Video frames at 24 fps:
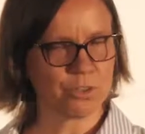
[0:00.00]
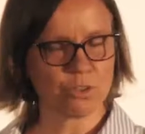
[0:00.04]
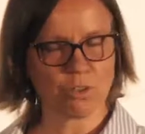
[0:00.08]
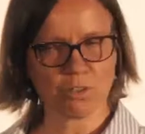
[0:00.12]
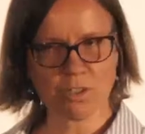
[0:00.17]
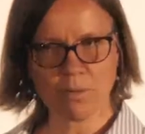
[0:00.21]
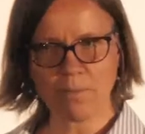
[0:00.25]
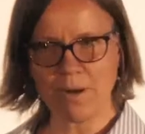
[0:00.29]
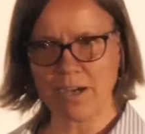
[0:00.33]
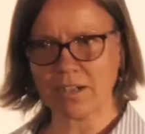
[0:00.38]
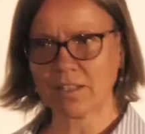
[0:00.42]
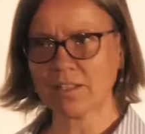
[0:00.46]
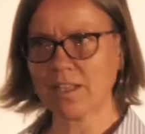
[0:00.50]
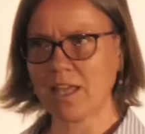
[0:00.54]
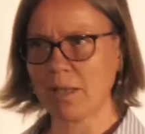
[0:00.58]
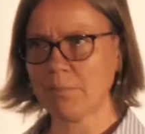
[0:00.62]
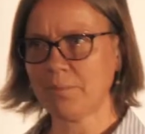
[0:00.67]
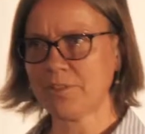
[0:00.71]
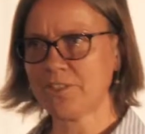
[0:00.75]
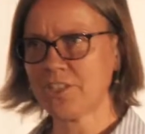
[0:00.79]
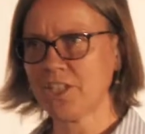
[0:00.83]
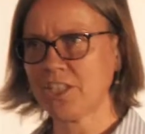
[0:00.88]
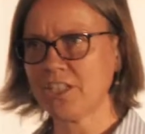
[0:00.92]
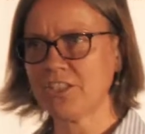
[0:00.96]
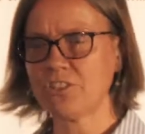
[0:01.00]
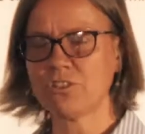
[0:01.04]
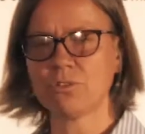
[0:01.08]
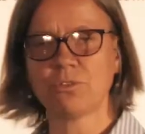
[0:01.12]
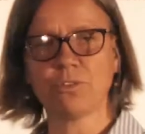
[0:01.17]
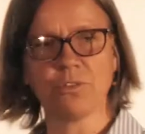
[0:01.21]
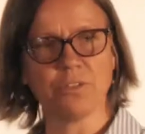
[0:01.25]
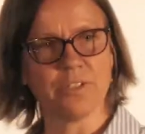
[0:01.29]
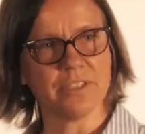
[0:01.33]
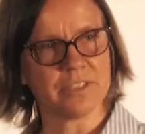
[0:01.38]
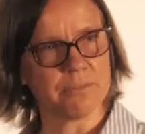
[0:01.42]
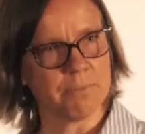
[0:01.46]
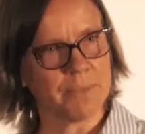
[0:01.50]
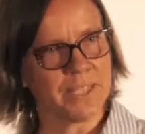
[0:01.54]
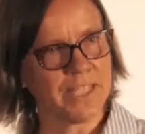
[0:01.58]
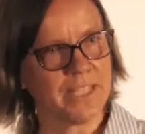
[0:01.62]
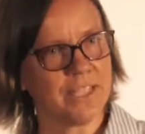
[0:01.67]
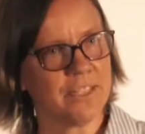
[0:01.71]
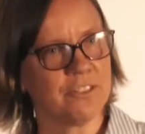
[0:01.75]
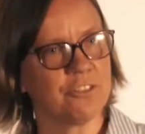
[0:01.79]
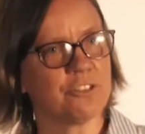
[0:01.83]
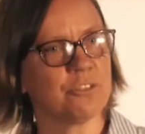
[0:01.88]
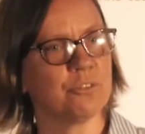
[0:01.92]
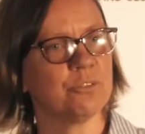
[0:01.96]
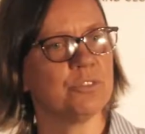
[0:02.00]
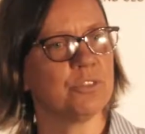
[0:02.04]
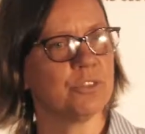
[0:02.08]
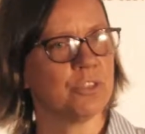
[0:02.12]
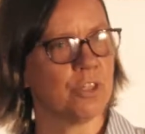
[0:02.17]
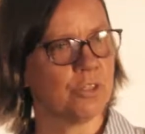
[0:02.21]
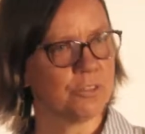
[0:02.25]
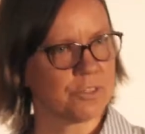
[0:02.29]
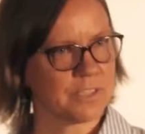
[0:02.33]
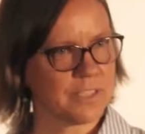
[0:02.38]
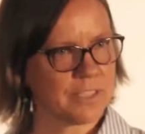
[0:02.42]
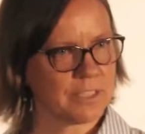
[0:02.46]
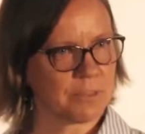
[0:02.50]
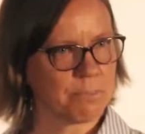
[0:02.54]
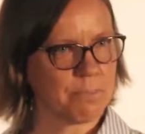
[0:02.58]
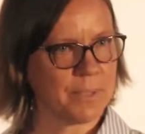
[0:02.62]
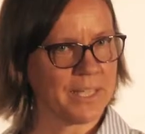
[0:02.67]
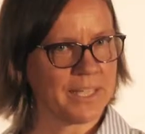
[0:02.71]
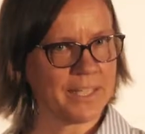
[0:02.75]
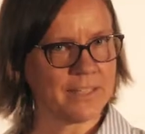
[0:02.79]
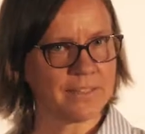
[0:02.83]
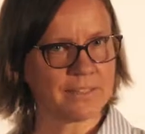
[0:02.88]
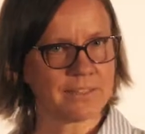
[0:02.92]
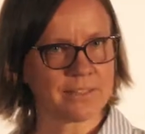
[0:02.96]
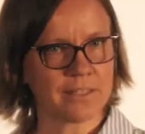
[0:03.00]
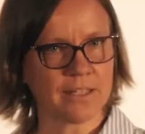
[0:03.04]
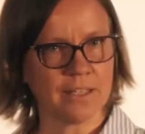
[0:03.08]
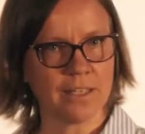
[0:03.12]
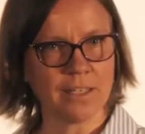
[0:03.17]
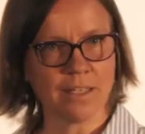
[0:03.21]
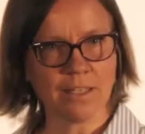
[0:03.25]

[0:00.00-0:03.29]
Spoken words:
talk about climate change. Should you eat meat? Should you not eat meat?